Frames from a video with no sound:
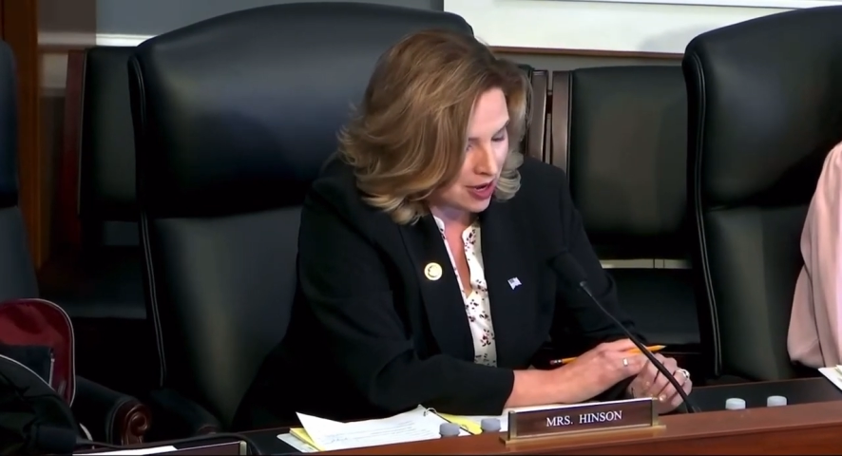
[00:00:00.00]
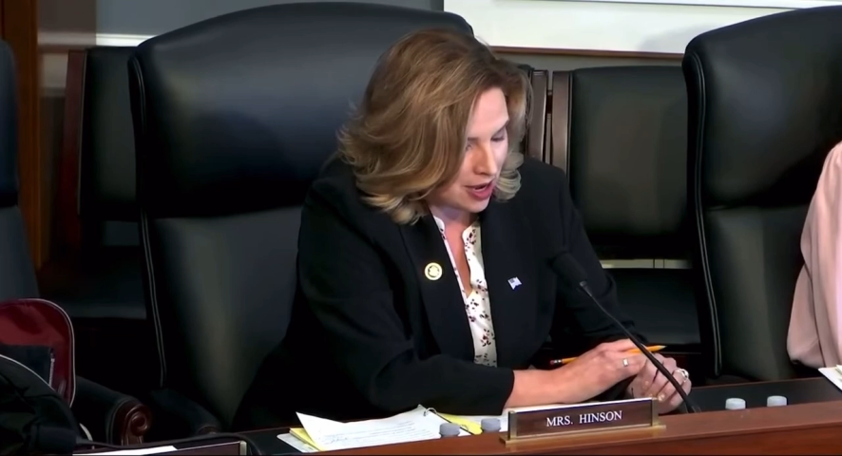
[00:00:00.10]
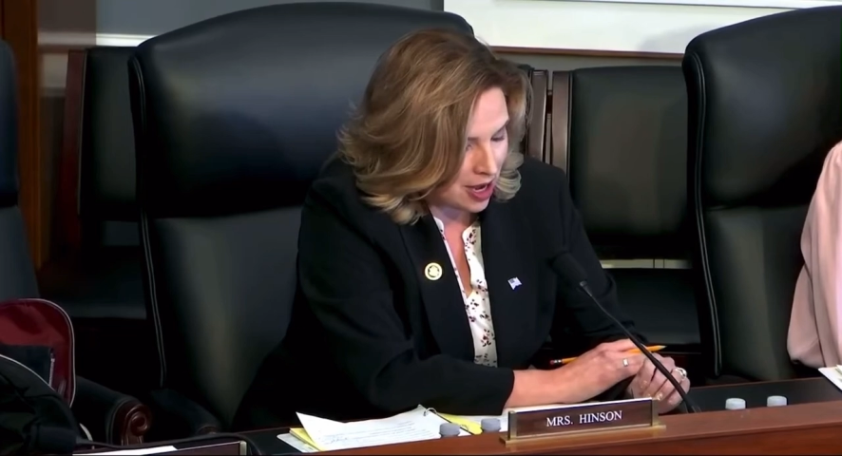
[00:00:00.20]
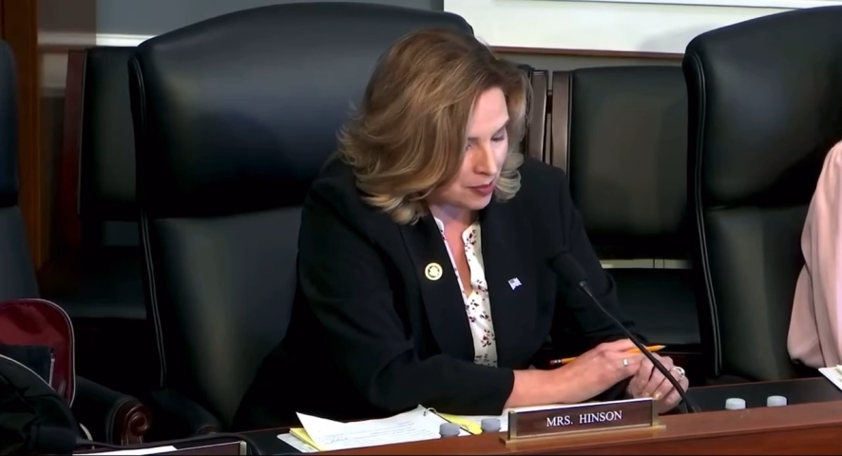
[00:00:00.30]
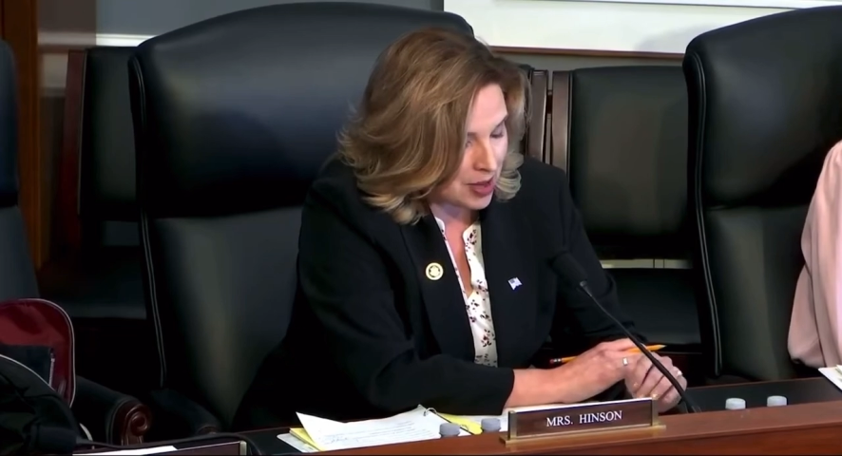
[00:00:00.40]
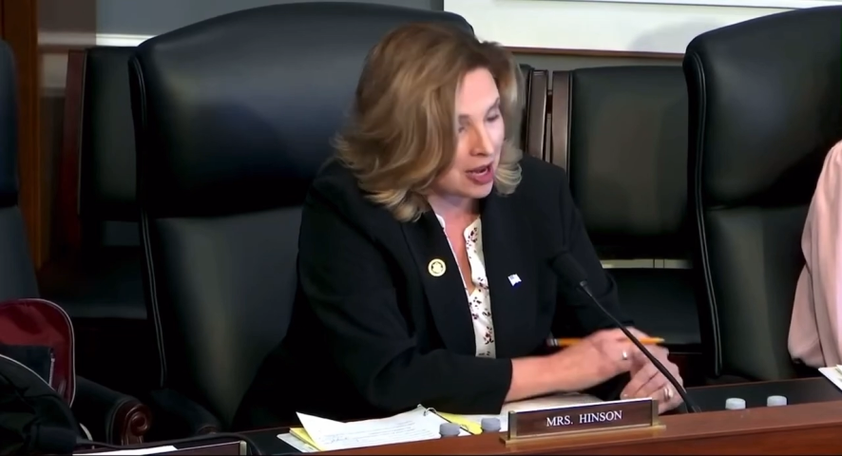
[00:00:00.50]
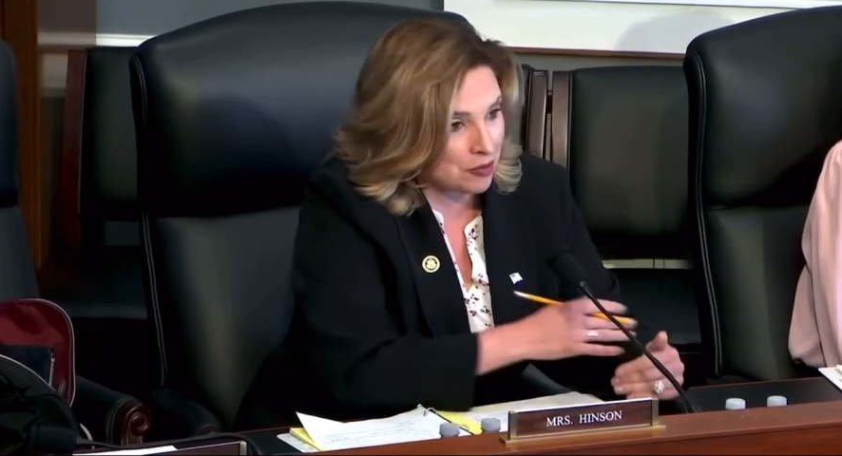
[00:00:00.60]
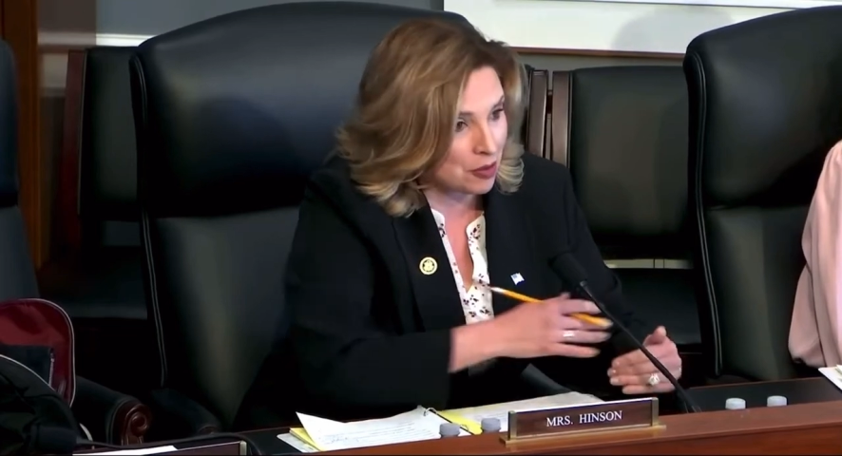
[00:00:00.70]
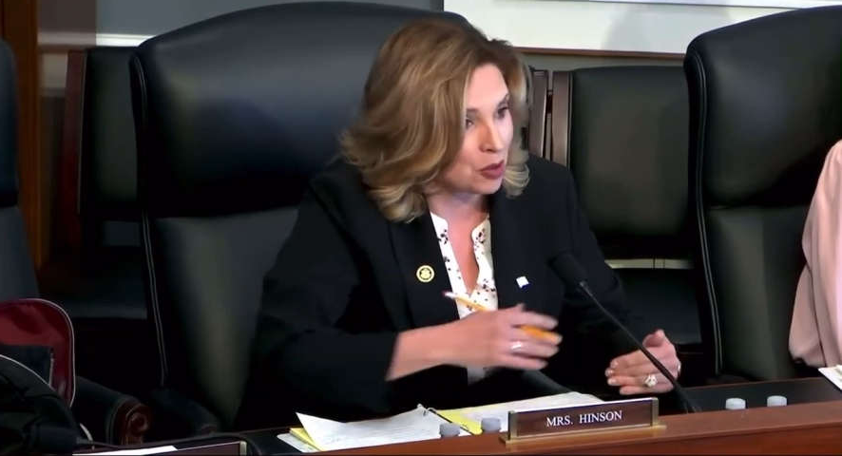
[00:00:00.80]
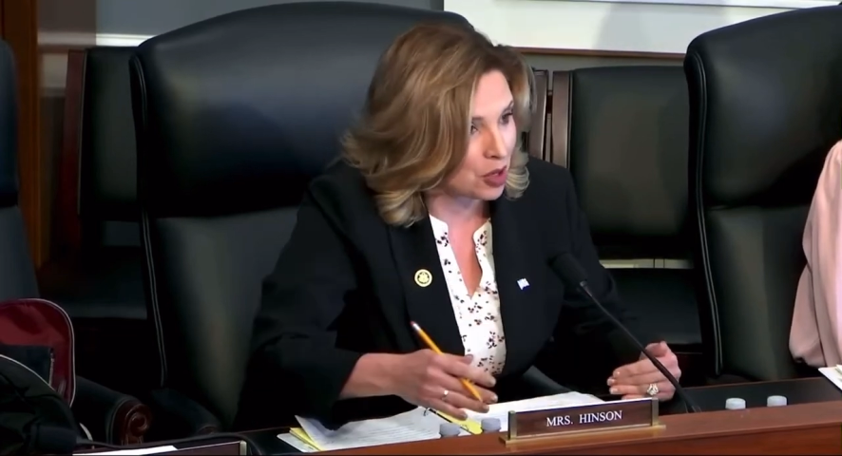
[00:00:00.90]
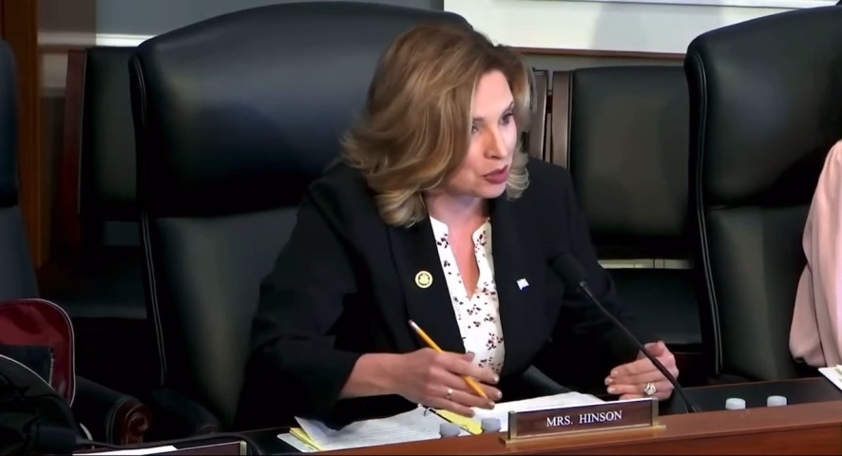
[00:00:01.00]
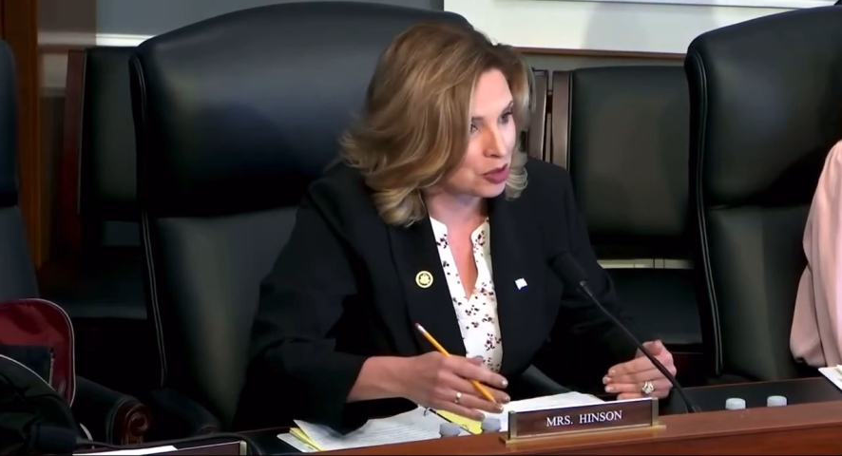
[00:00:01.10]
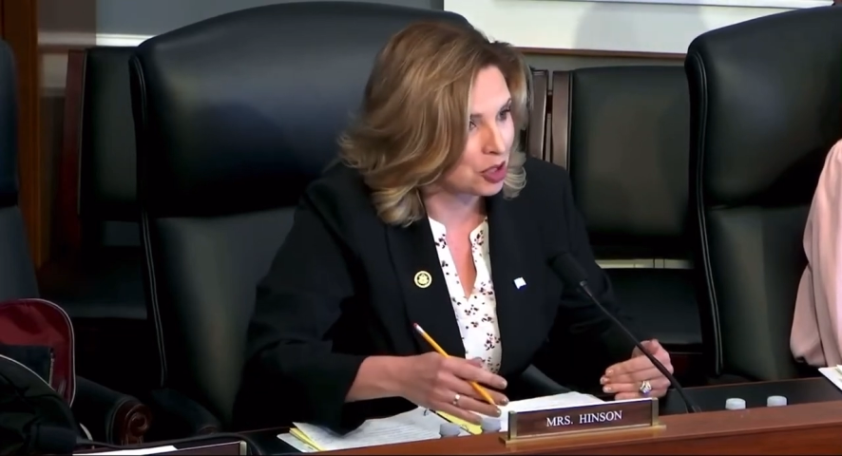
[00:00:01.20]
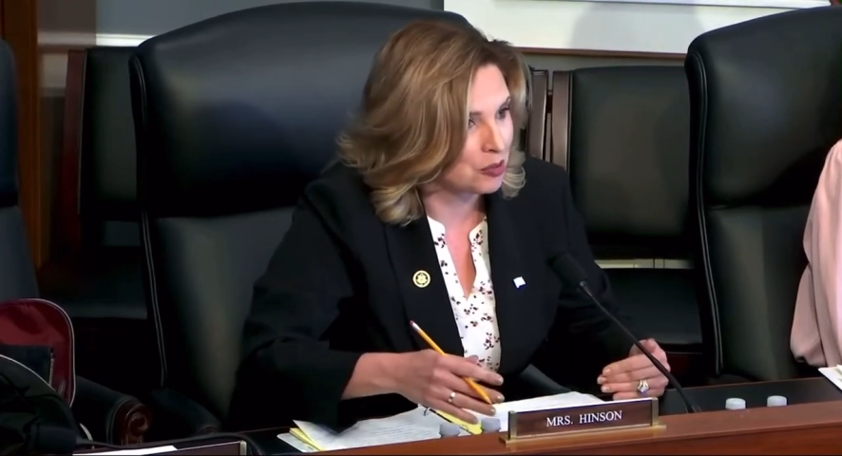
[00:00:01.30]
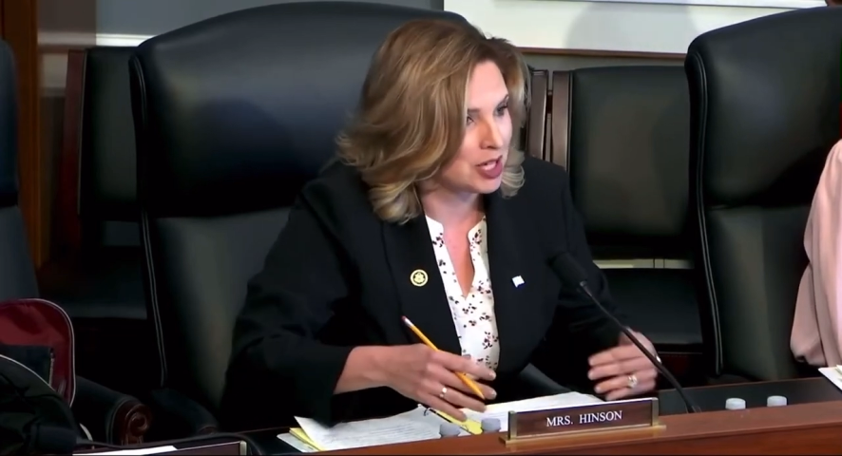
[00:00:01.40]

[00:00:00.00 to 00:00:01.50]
um, and for long term.